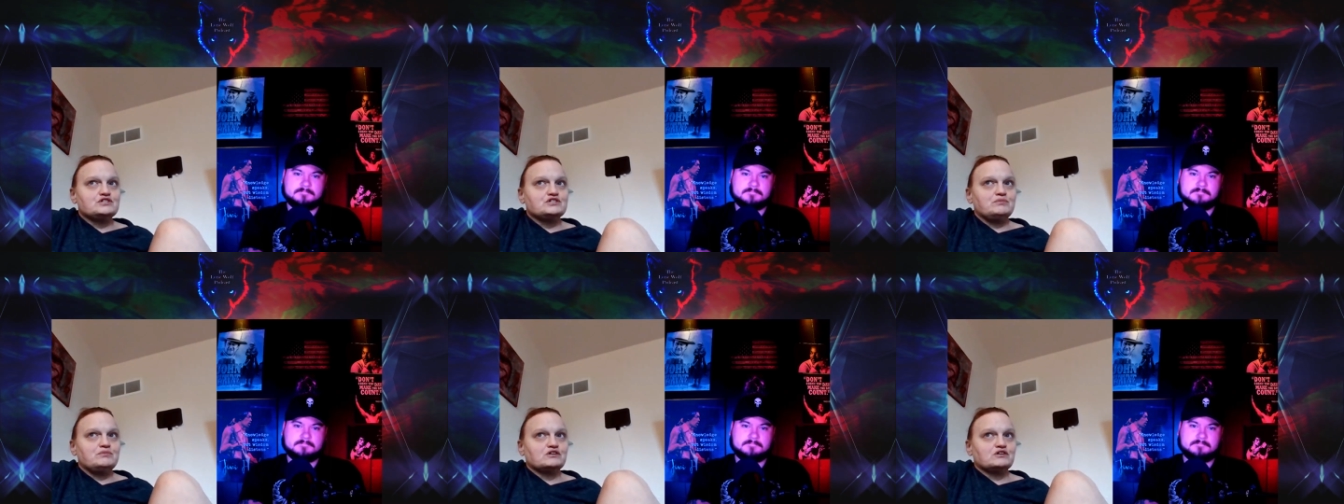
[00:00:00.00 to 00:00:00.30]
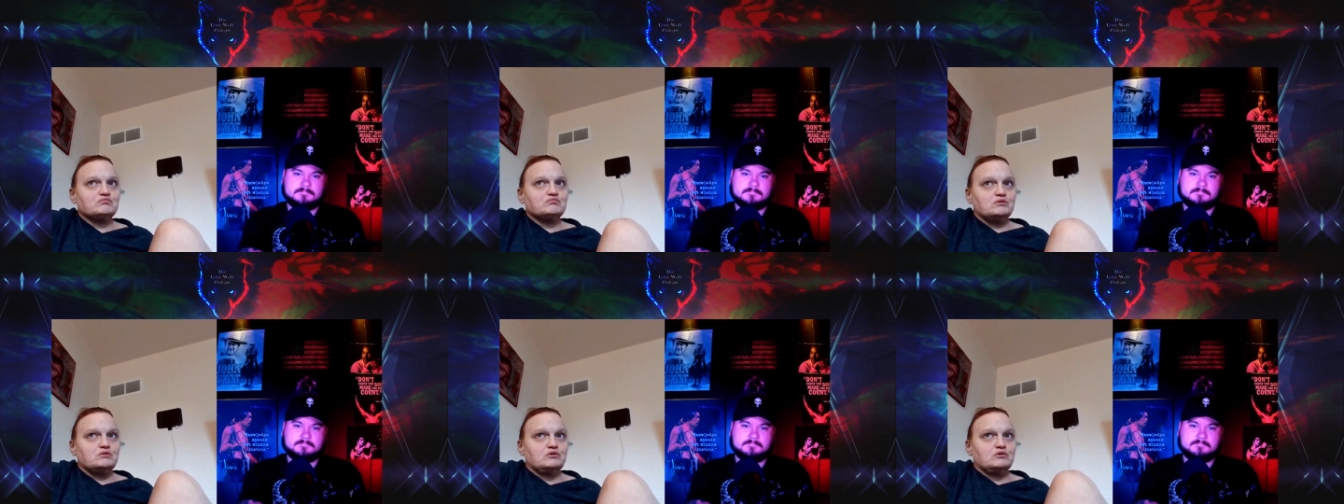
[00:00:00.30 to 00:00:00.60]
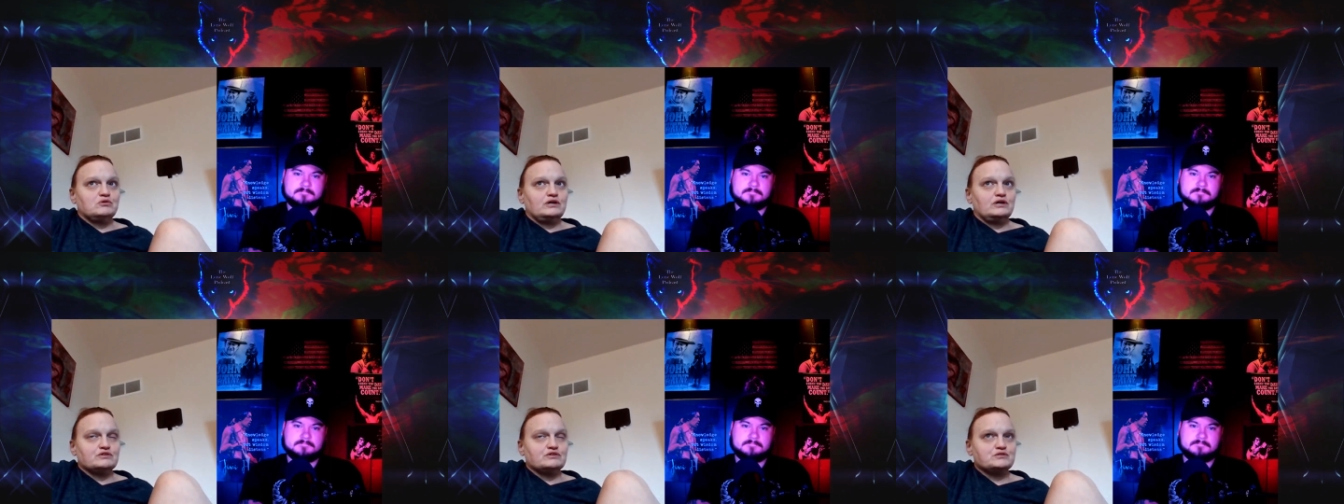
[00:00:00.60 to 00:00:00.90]
respect
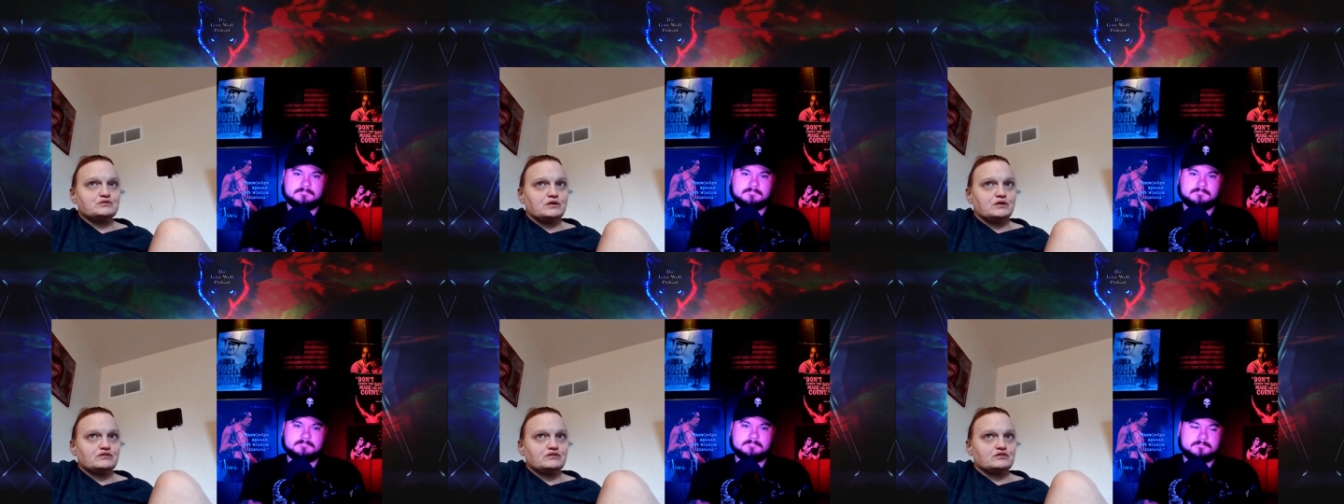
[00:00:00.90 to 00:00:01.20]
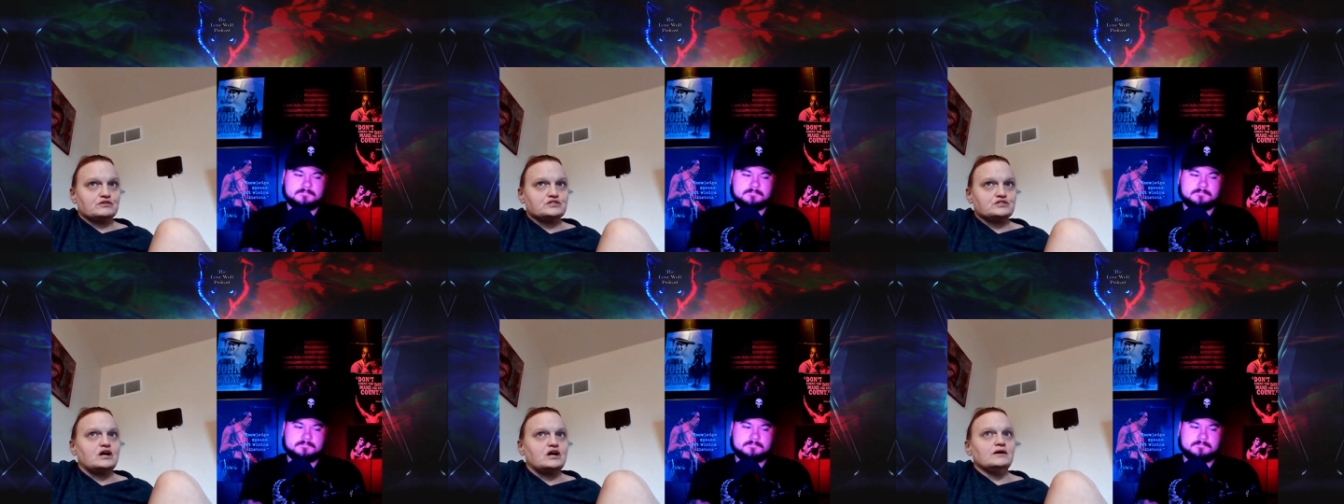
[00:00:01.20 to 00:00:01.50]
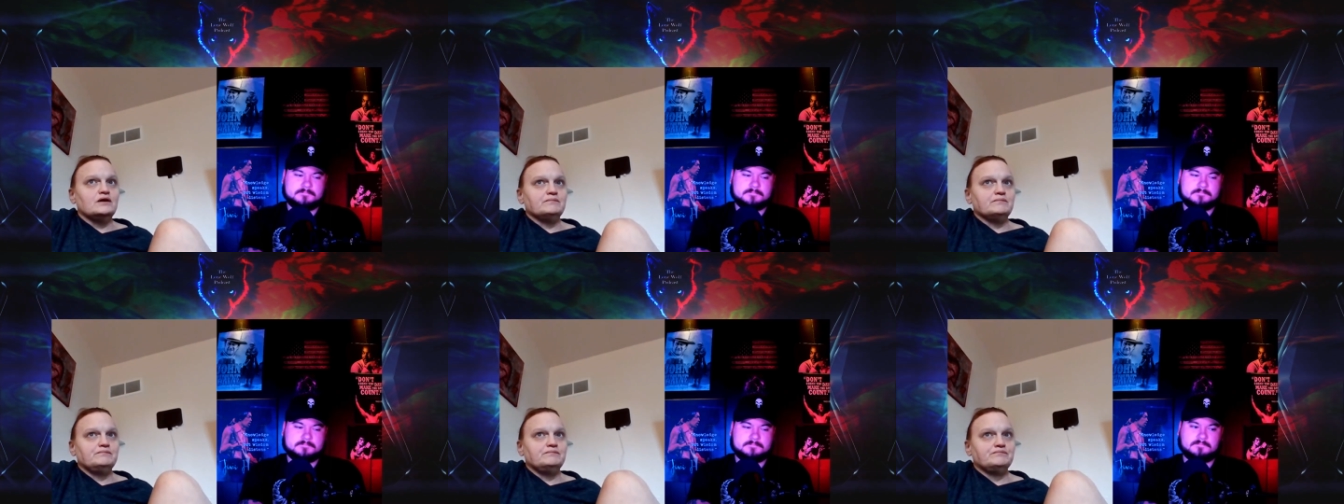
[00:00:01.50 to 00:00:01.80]
people. I respect their
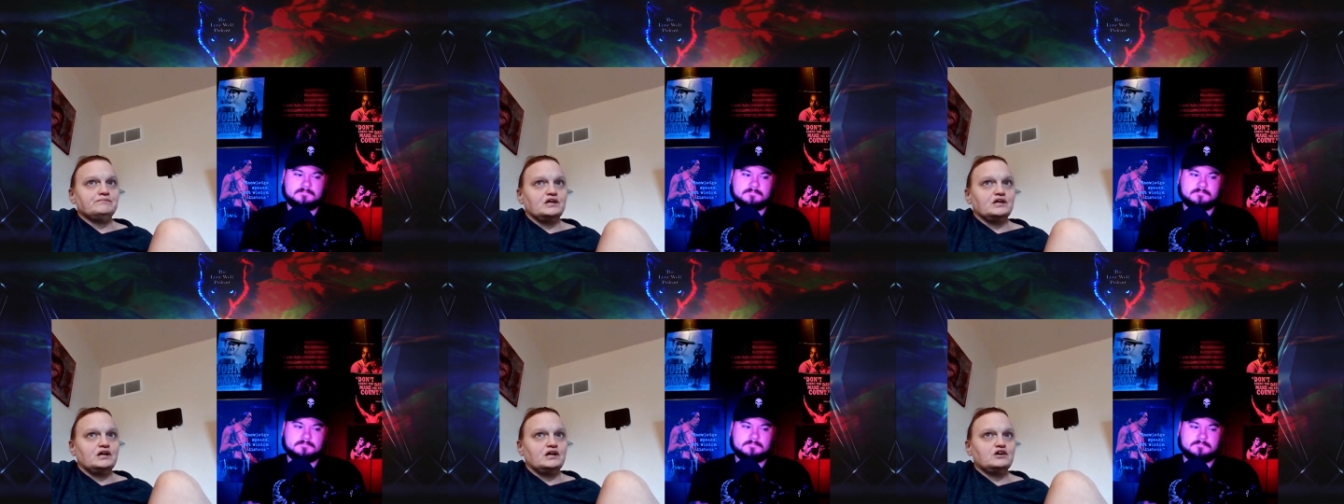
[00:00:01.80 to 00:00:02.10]
time.